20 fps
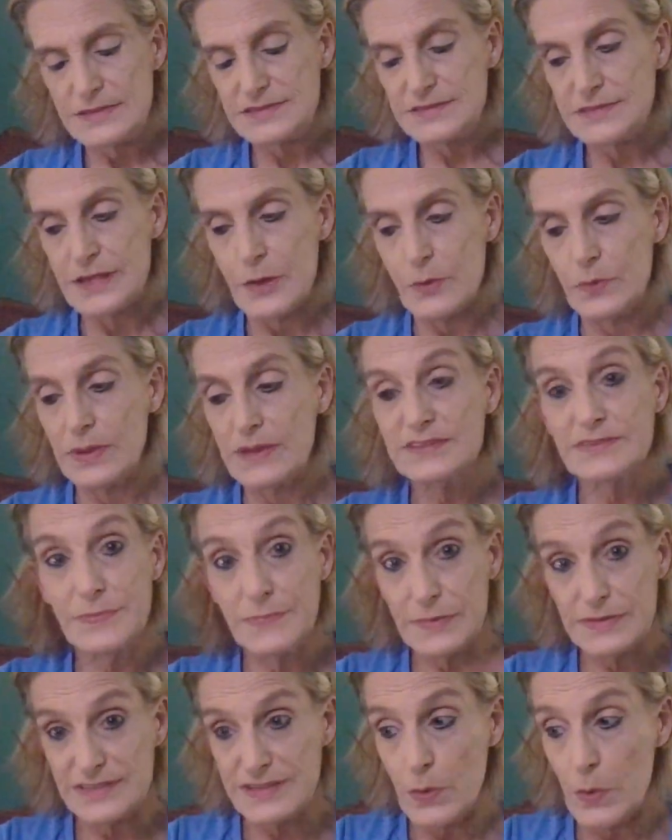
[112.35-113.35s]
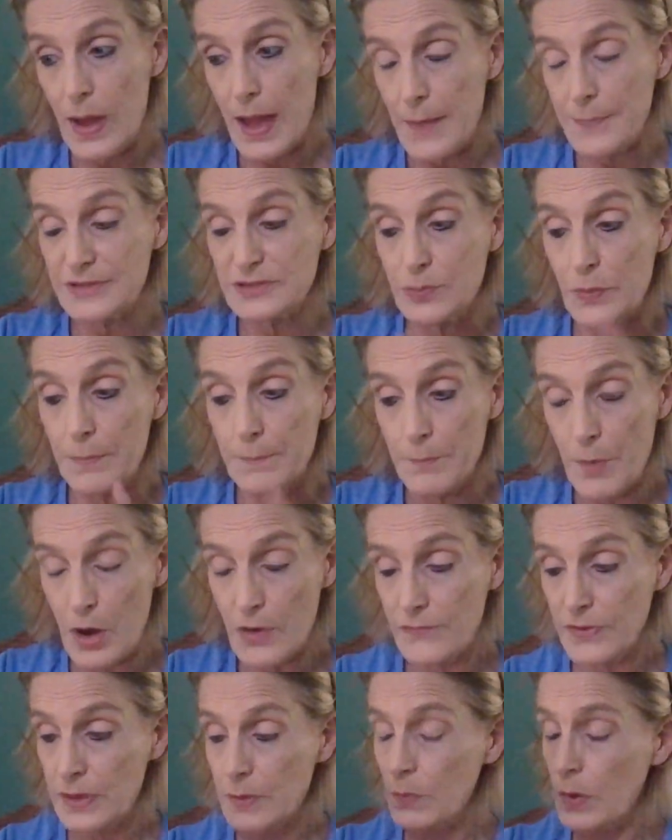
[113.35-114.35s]
So let's see what happens when
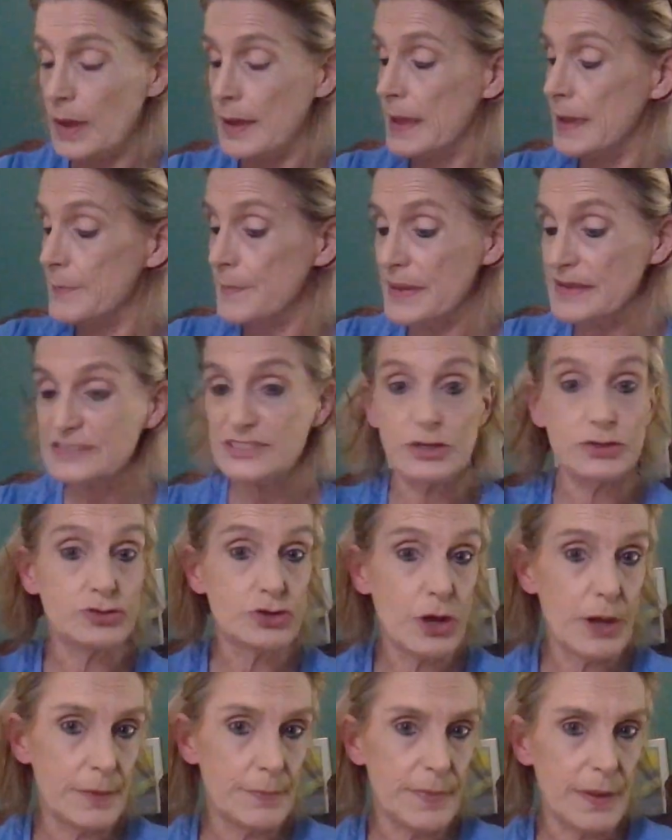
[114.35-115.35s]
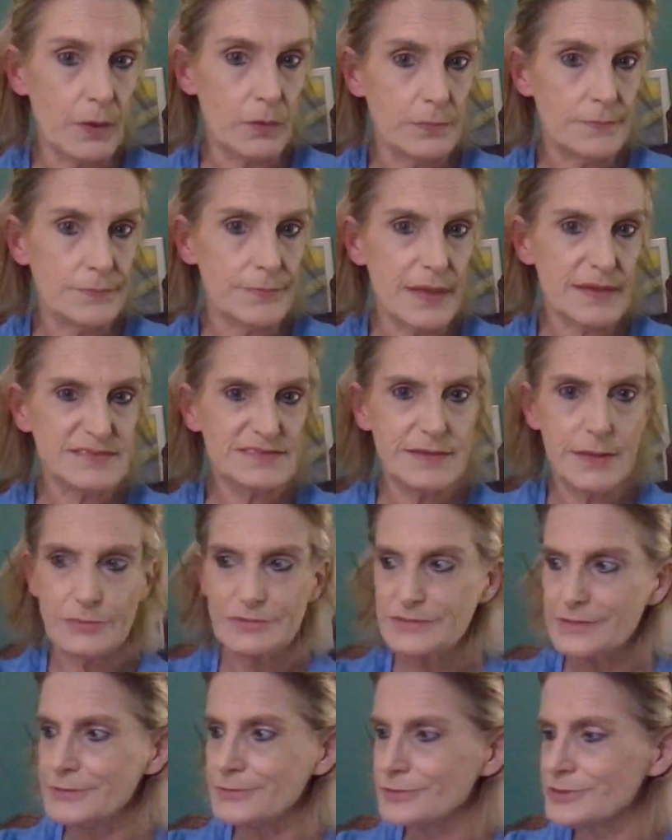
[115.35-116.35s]
Murphy he meets the treadmill. That
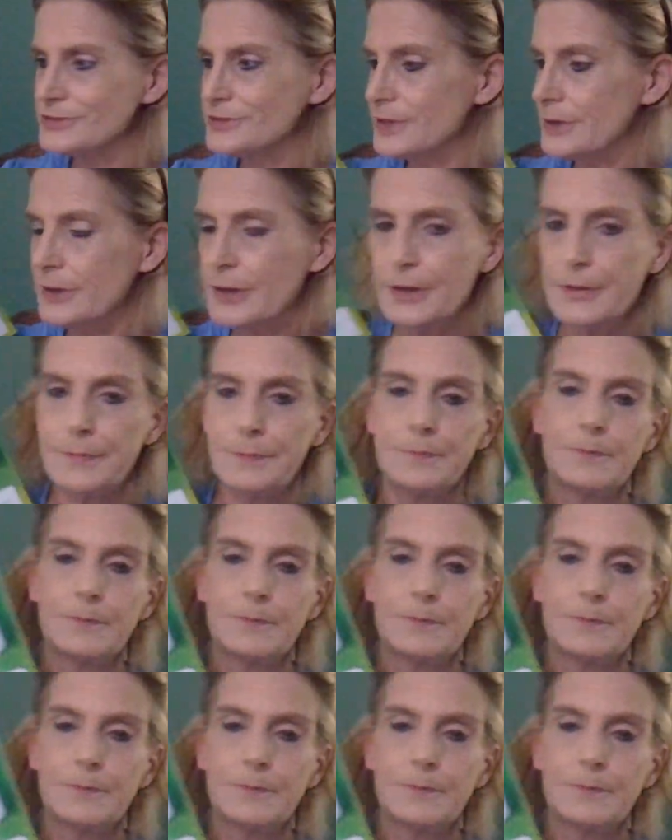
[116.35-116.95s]
sounds interesting, huh?